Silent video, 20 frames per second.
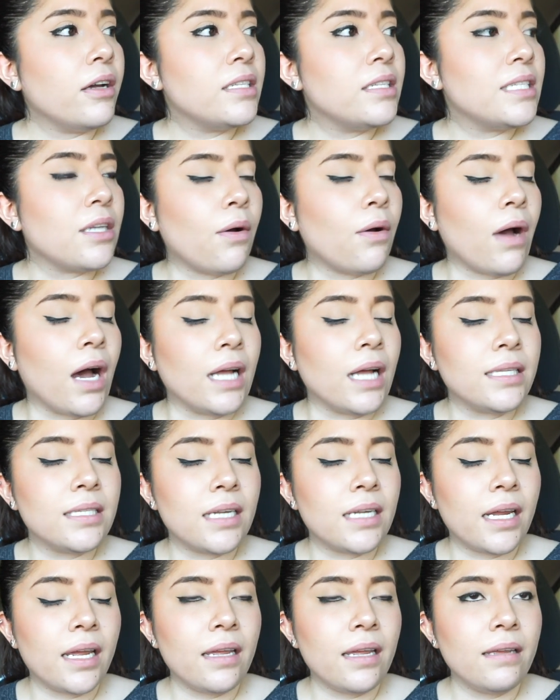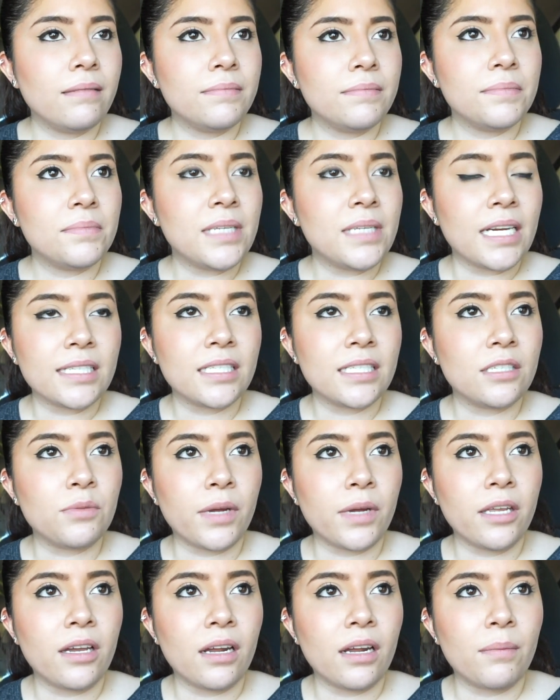it's so hot today. Texas, why
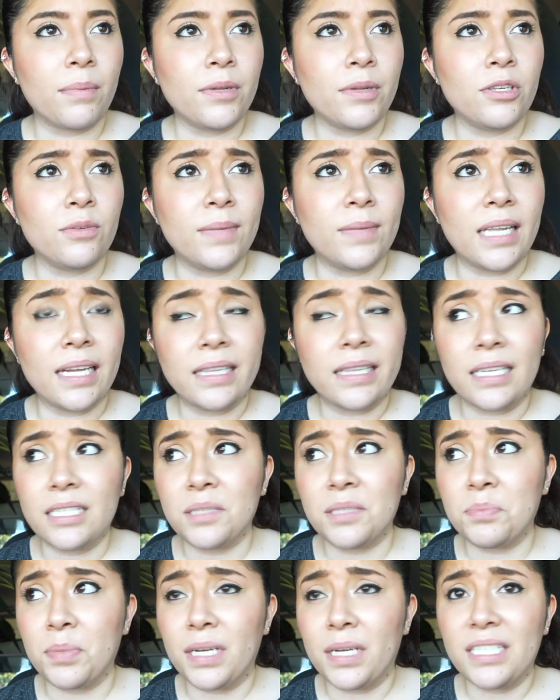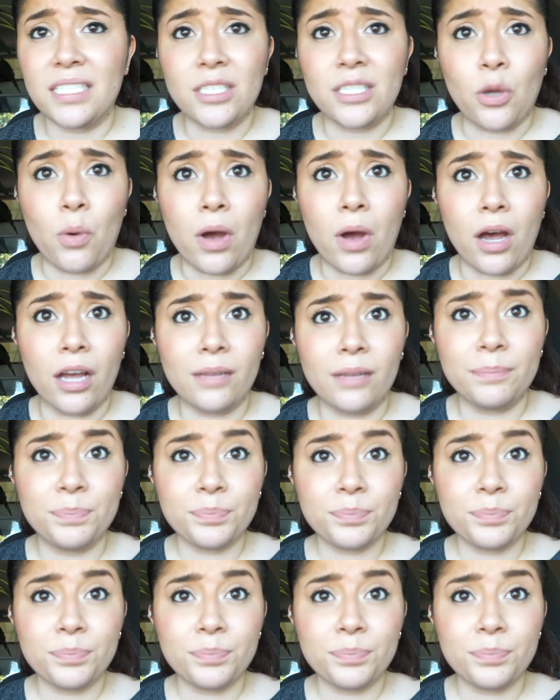you gotta do me like this? But it's so hot.